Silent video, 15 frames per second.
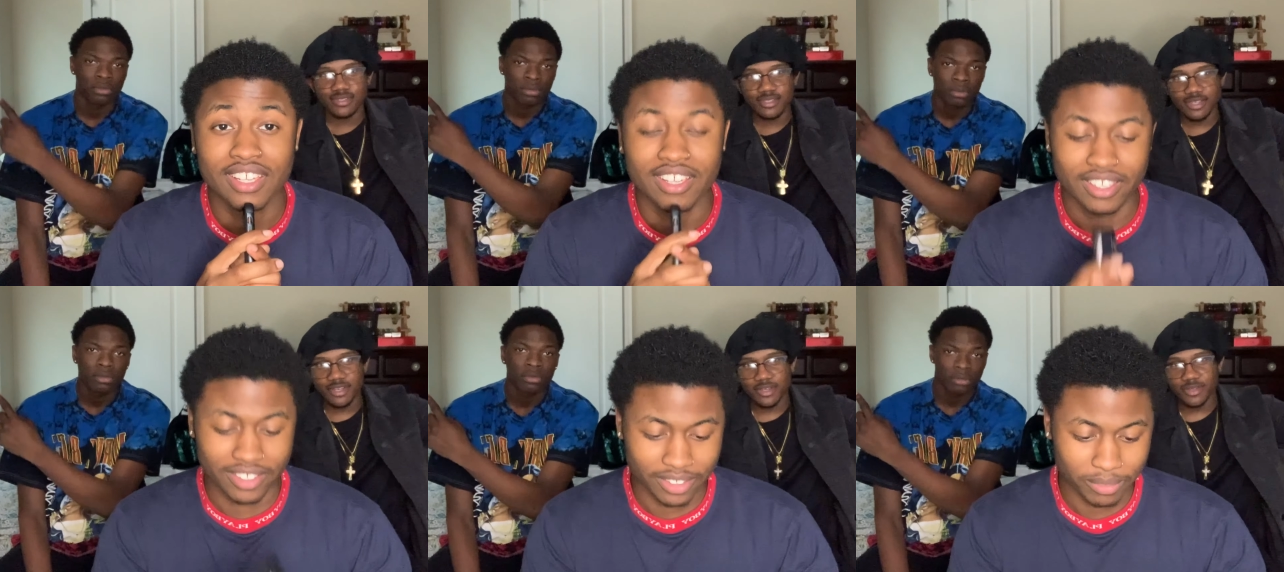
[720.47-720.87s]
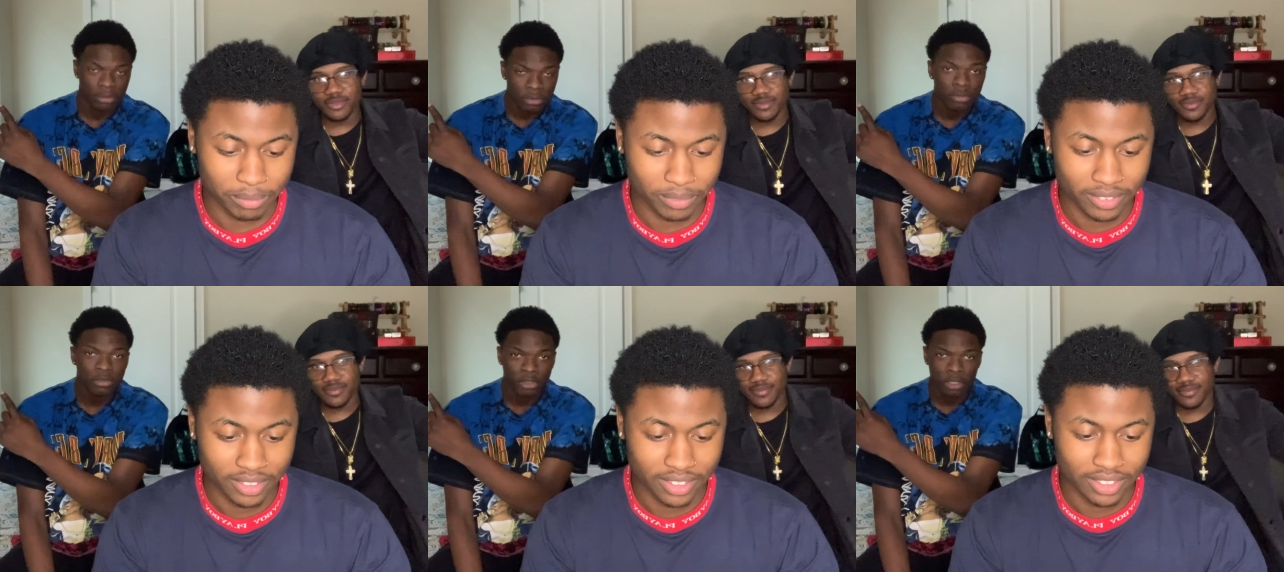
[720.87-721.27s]
Speaker 1: Uh,
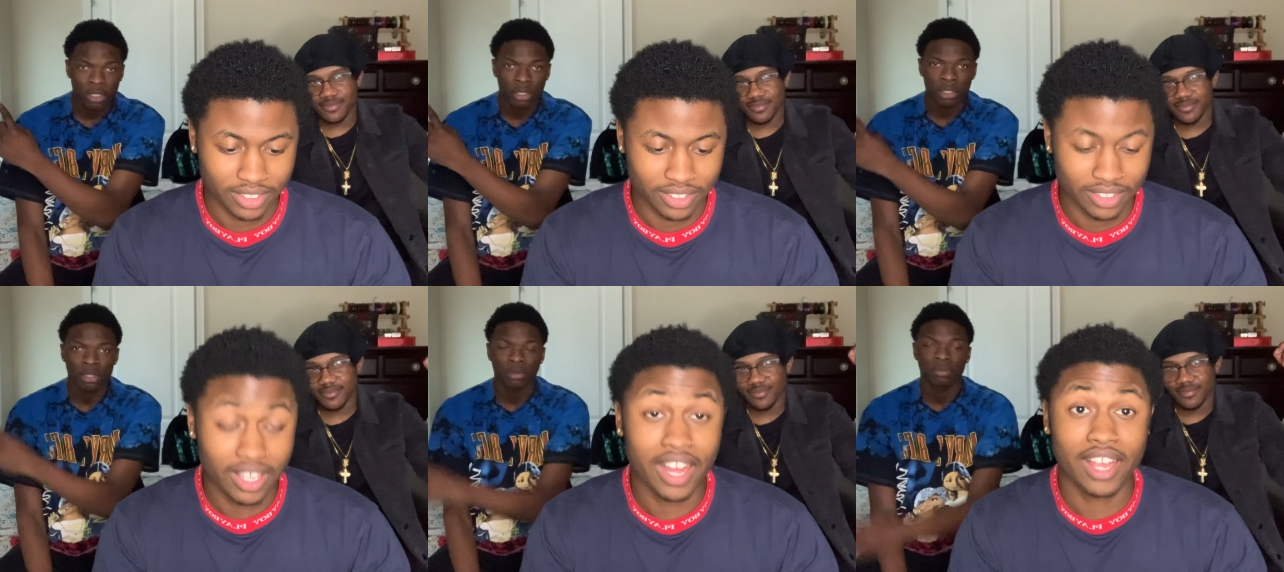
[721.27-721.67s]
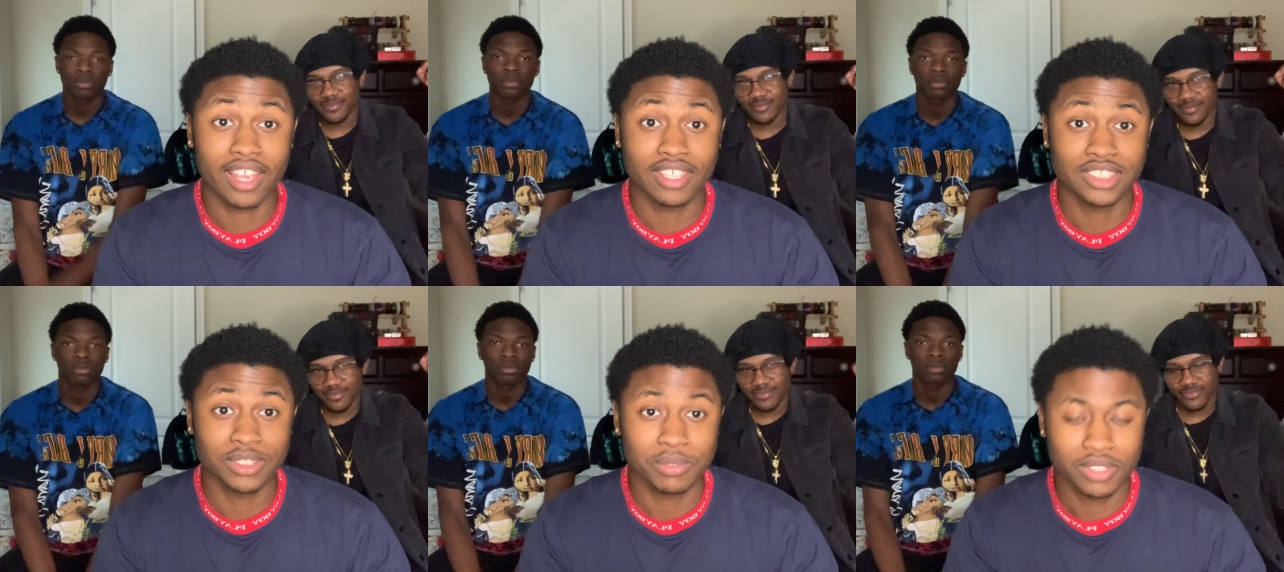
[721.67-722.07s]
I
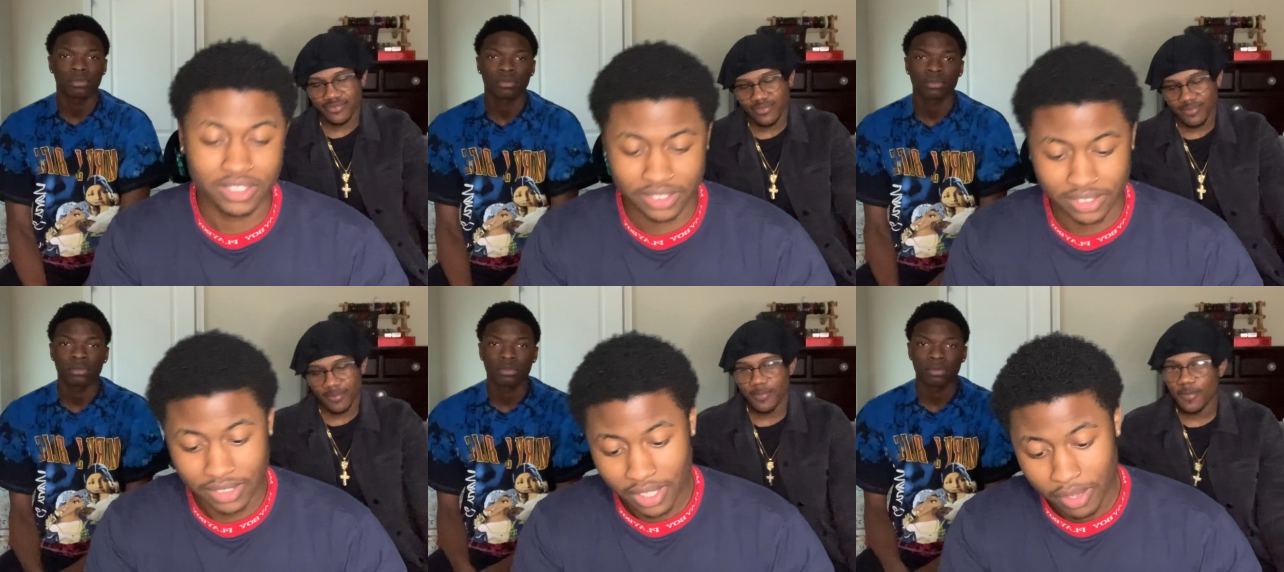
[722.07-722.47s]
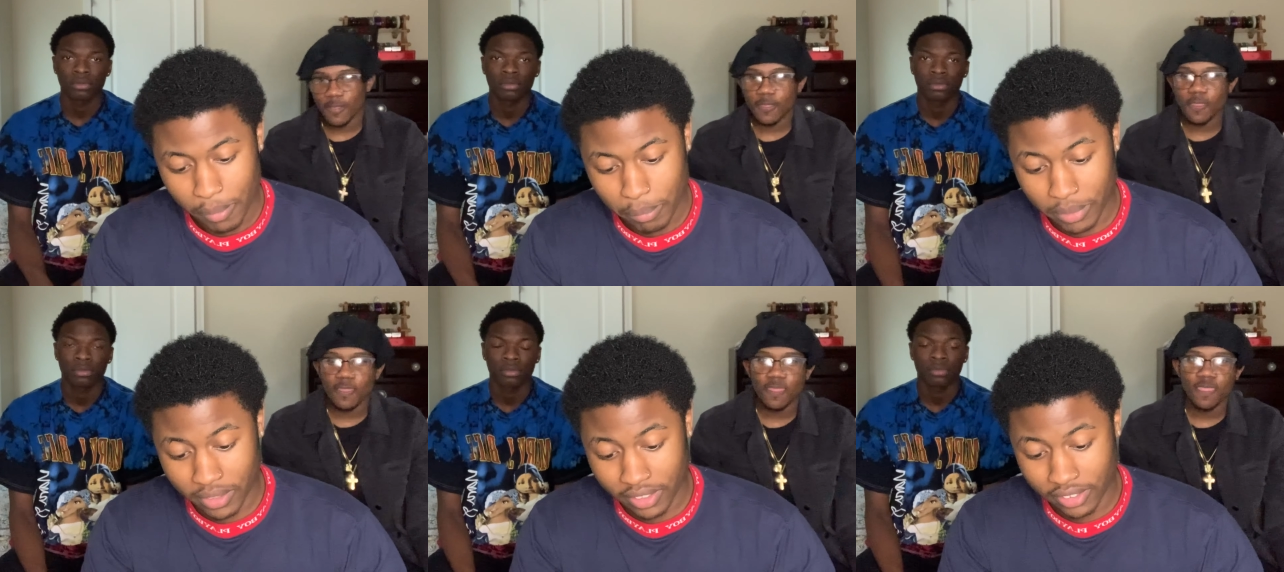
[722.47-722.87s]
guess it wasn't,
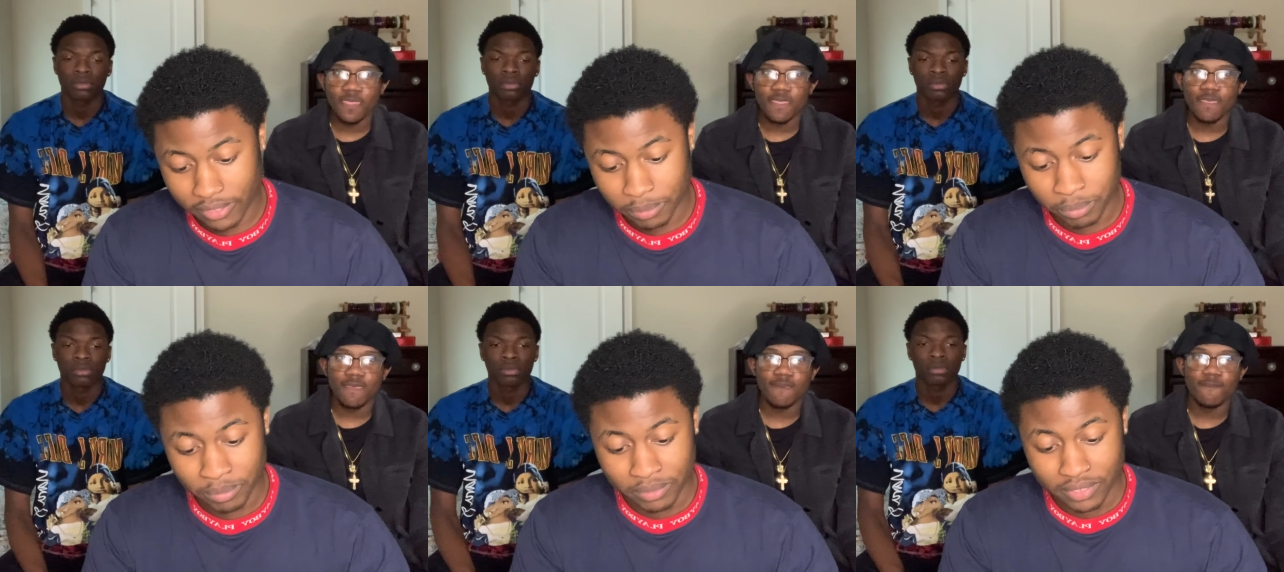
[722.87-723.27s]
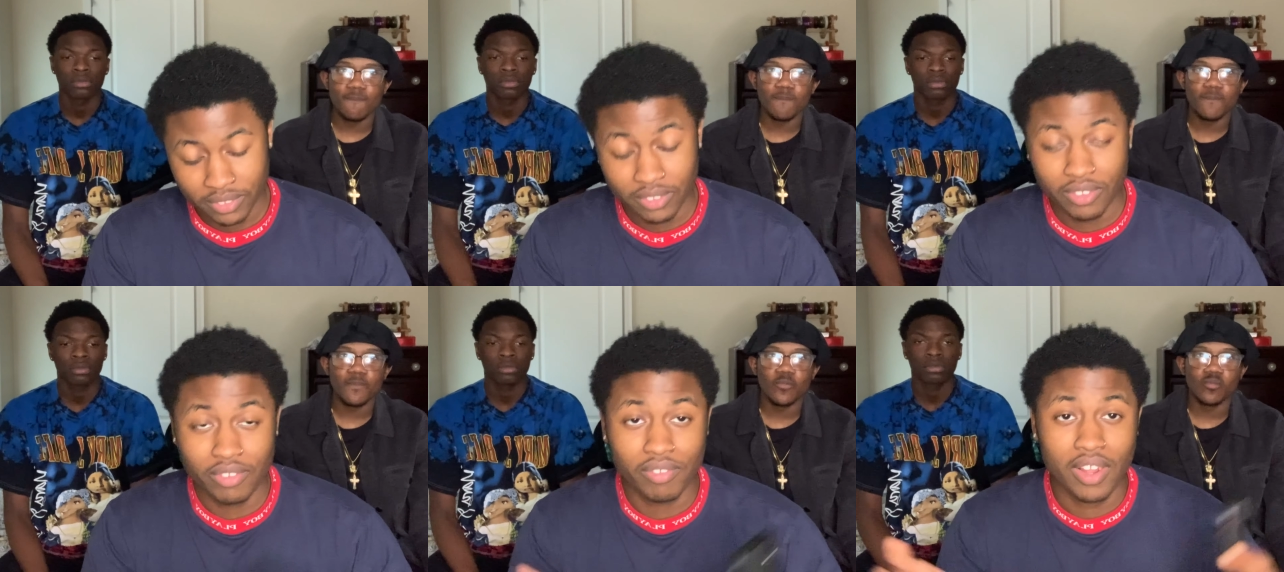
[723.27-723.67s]
but
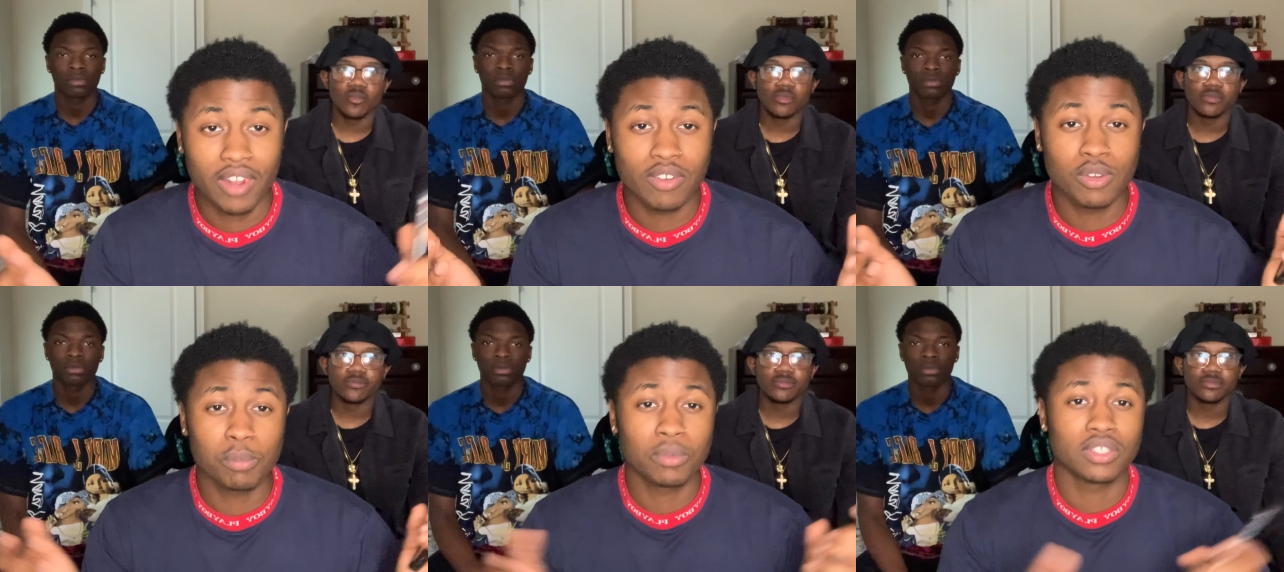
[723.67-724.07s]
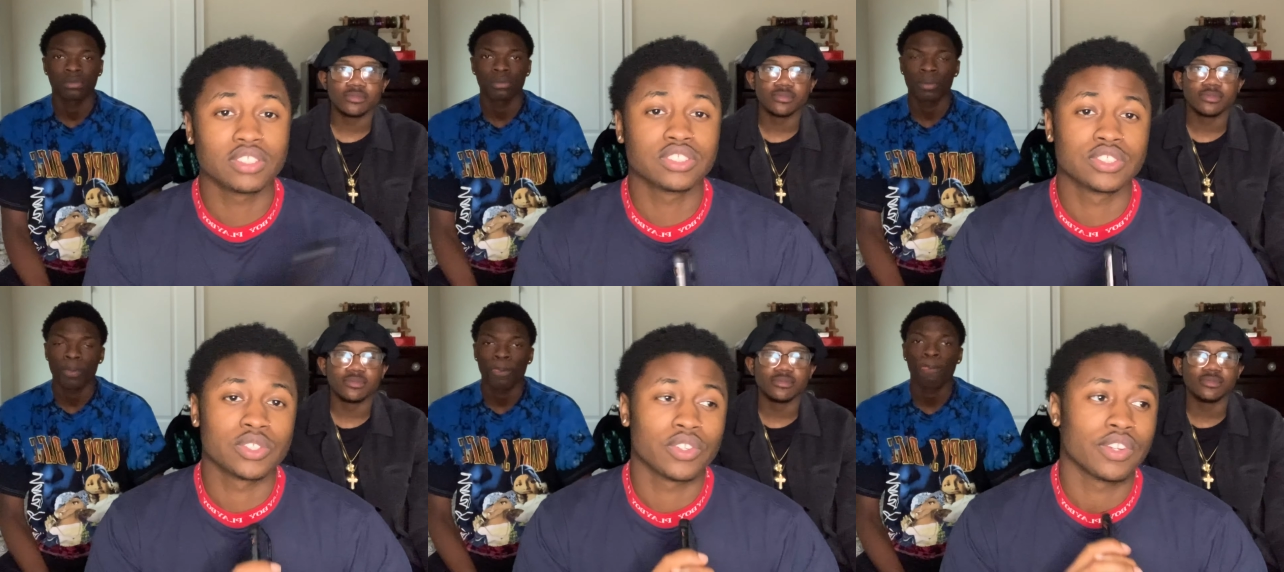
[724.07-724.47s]
follow them on
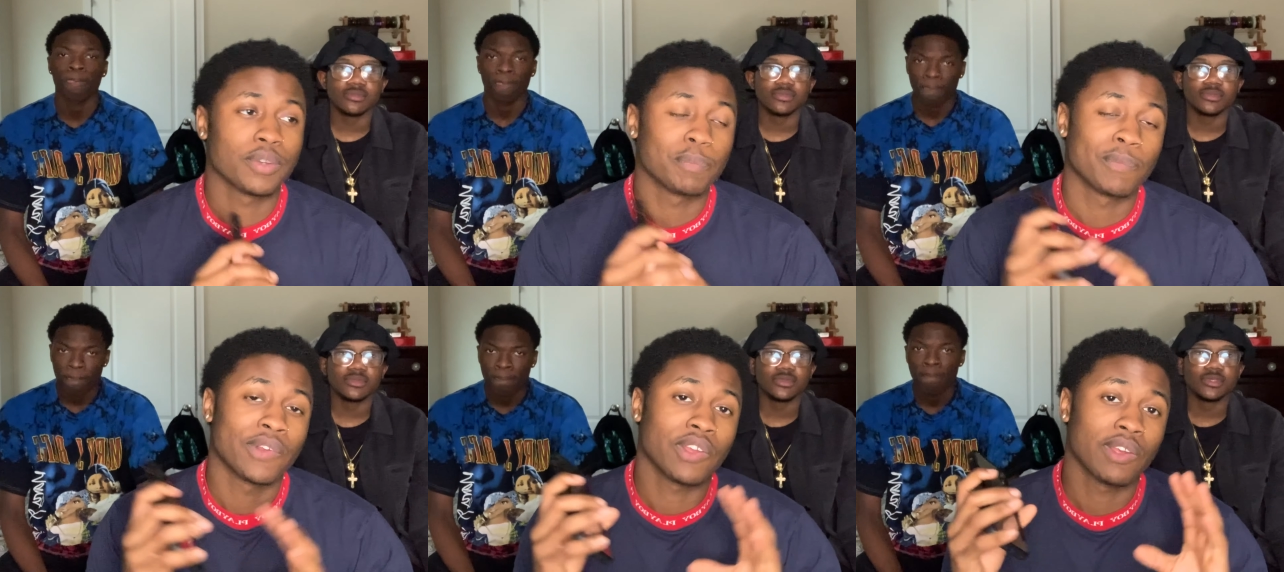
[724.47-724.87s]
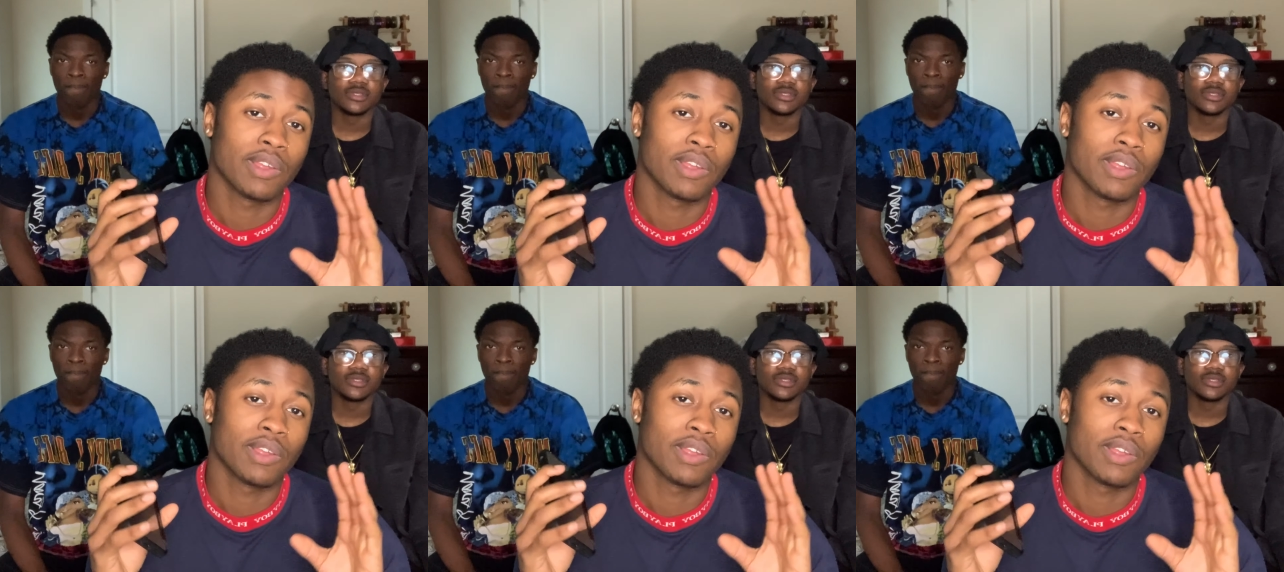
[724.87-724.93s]
Instagram.